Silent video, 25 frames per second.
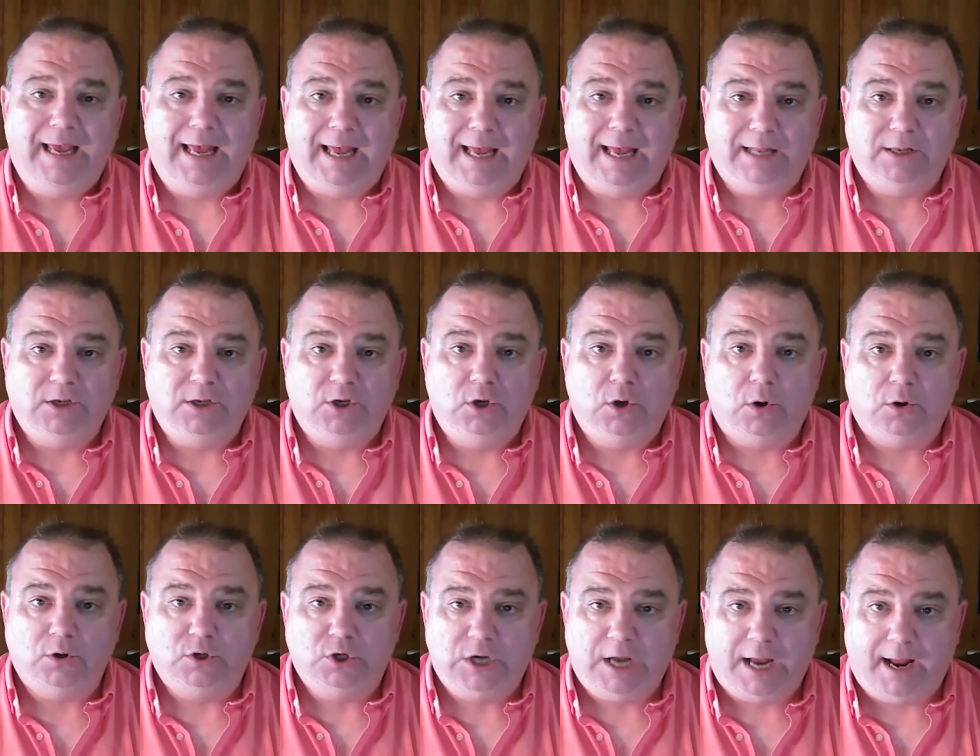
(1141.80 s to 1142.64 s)
in your
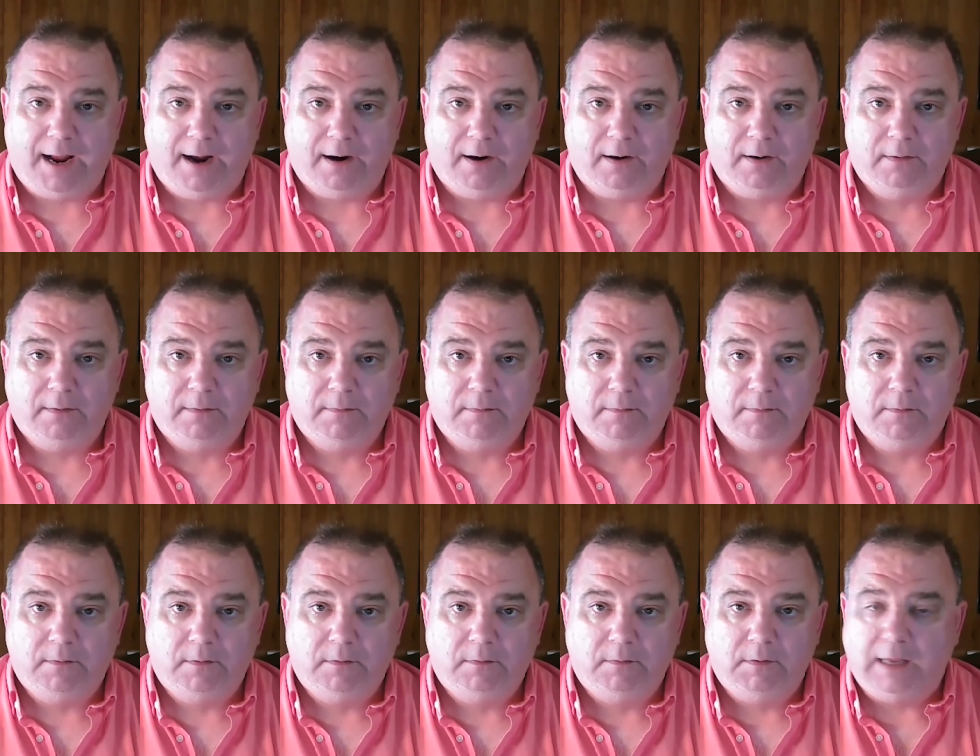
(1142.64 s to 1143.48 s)
chair.
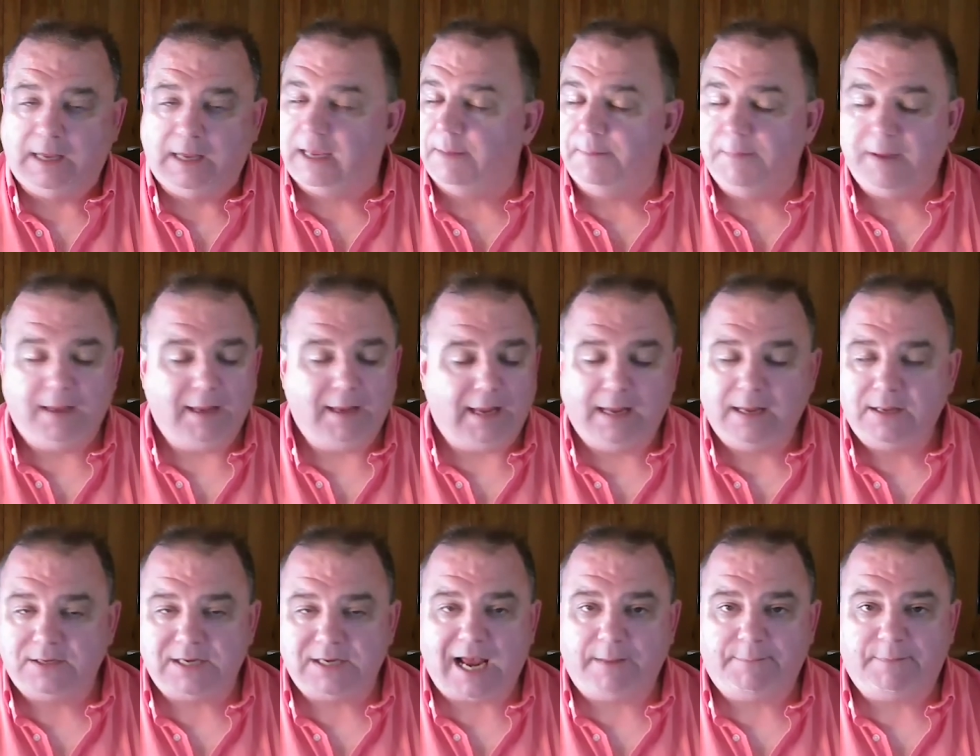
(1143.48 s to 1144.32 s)
It can be
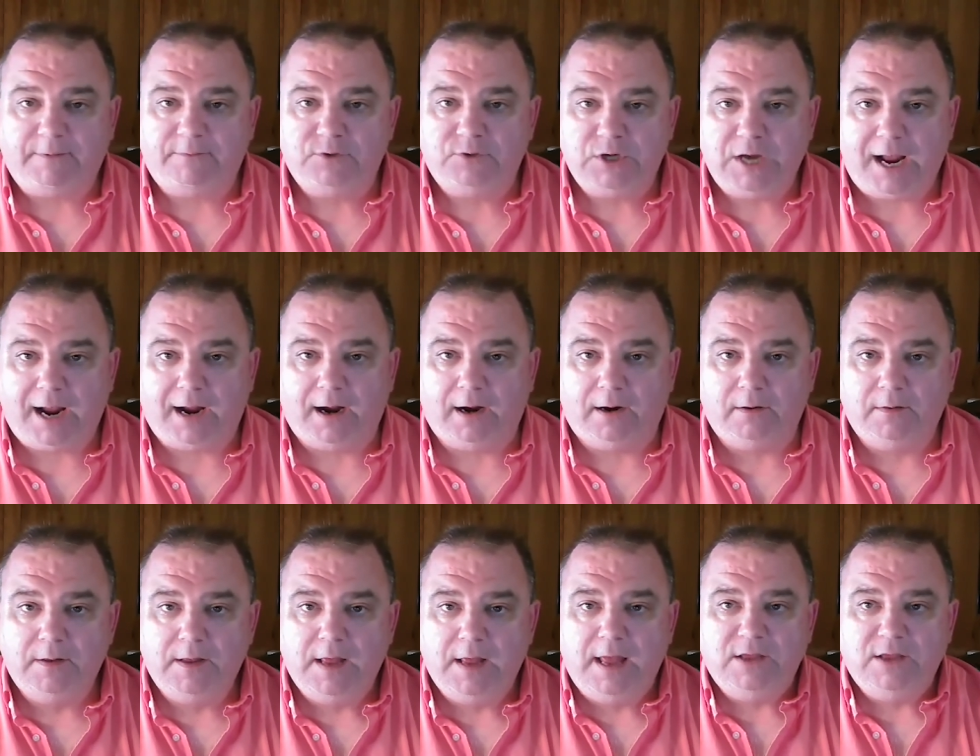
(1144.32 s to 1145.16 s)
any type of chair,
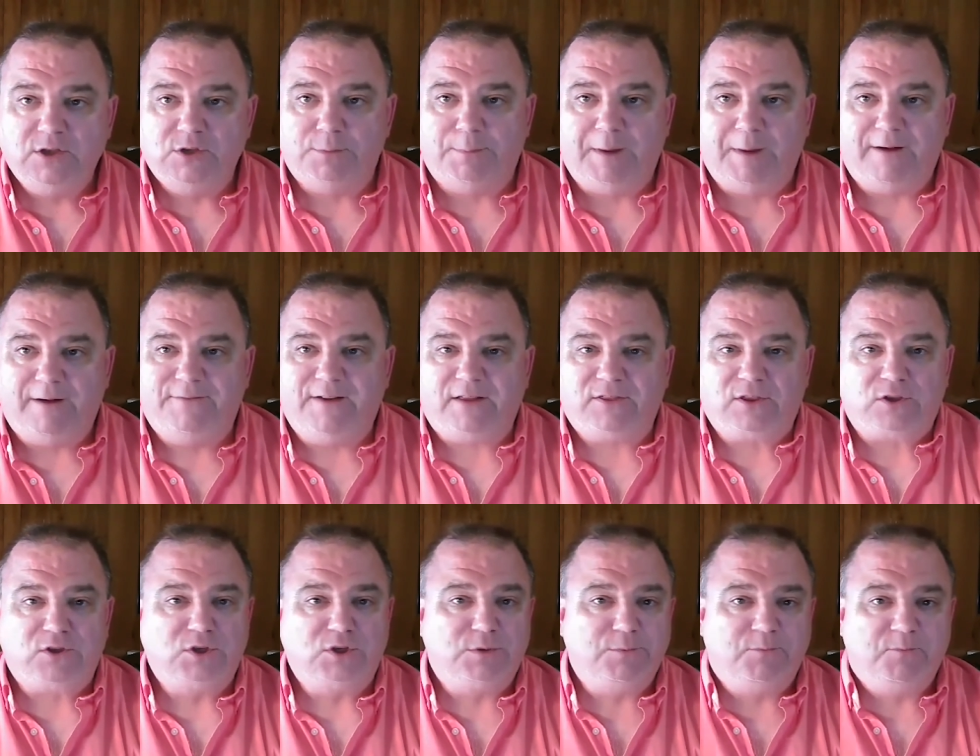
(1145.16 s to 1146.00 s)
as a matter of fact, the
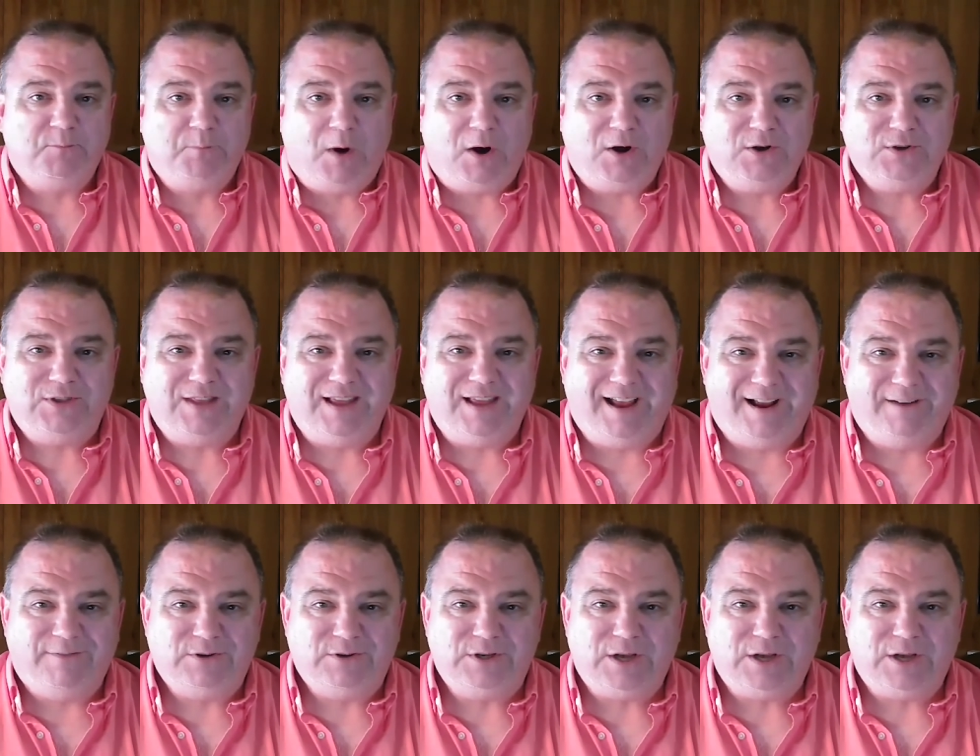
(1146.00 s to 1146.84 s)
smartest thing I
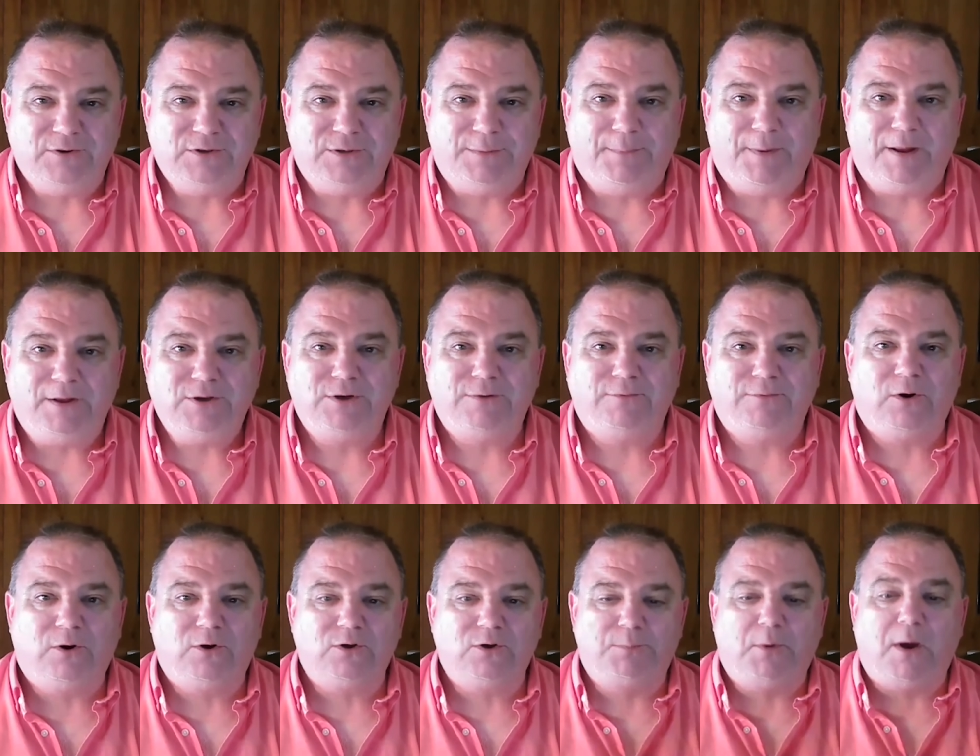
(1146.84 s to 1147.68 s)
ever saw was a bunch of
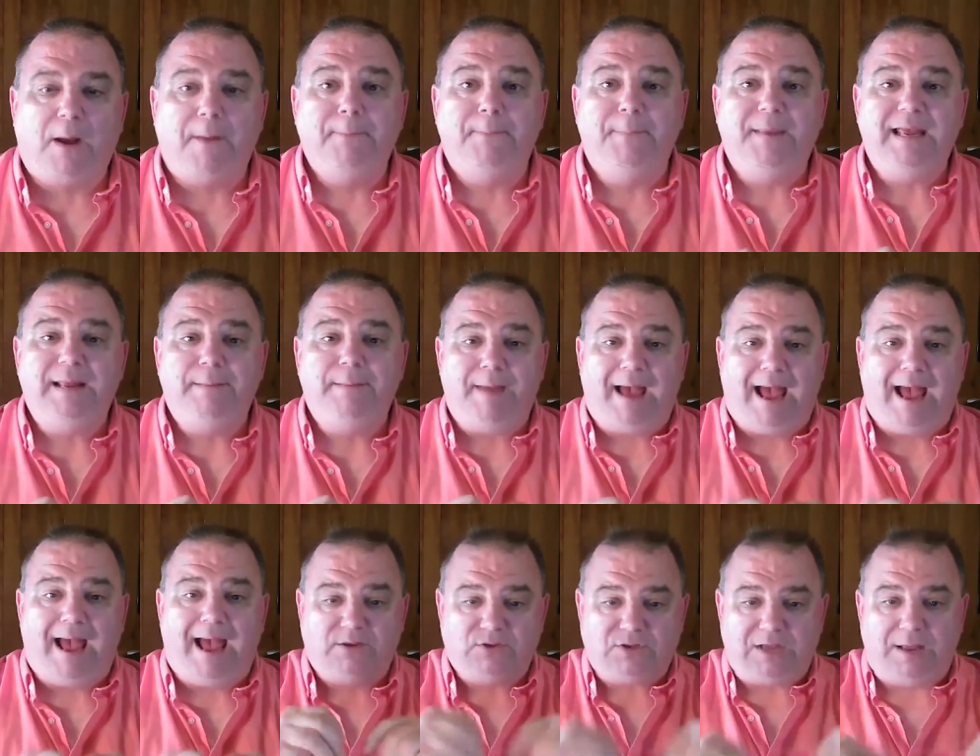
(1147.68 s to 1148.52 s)
girls brought bean
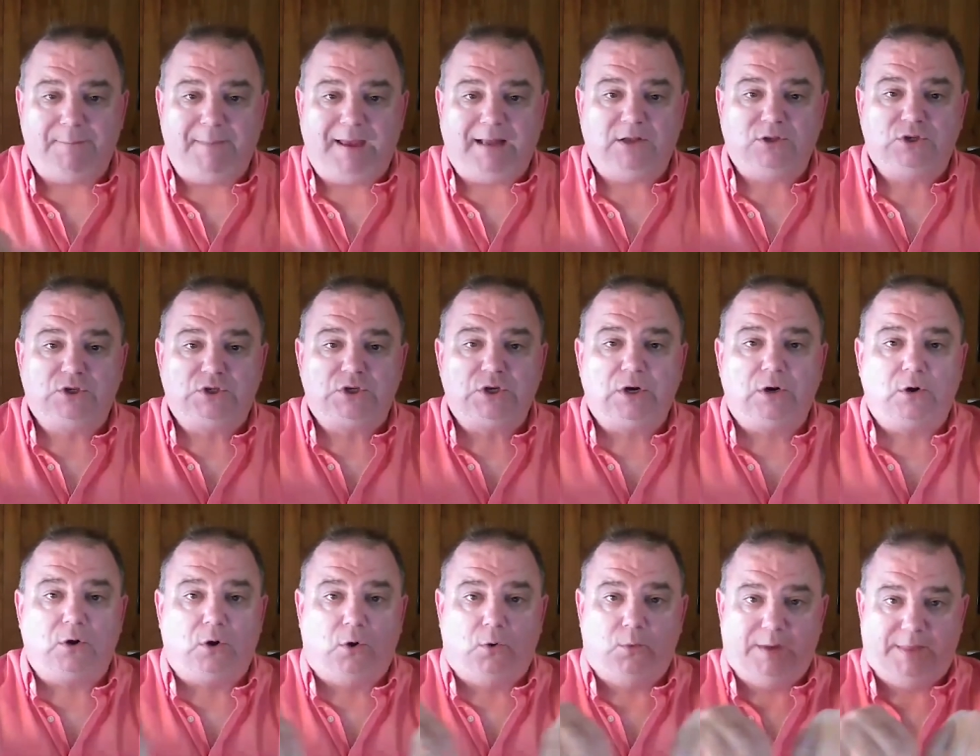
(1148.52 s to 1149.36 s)
bags and made a
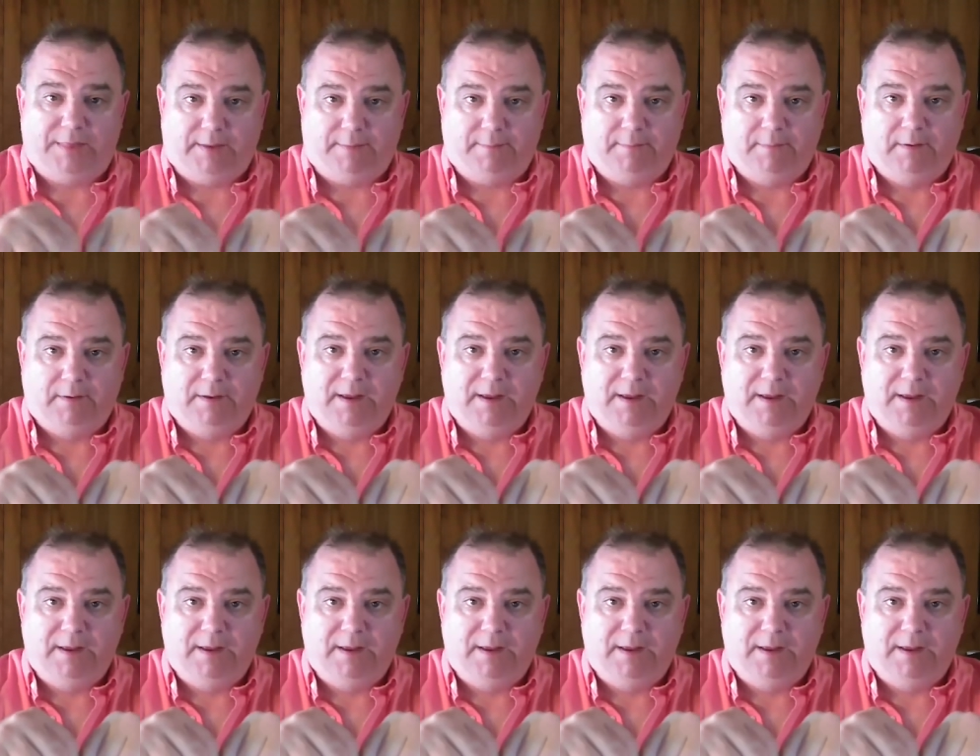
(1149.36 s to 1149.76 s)
circle with them.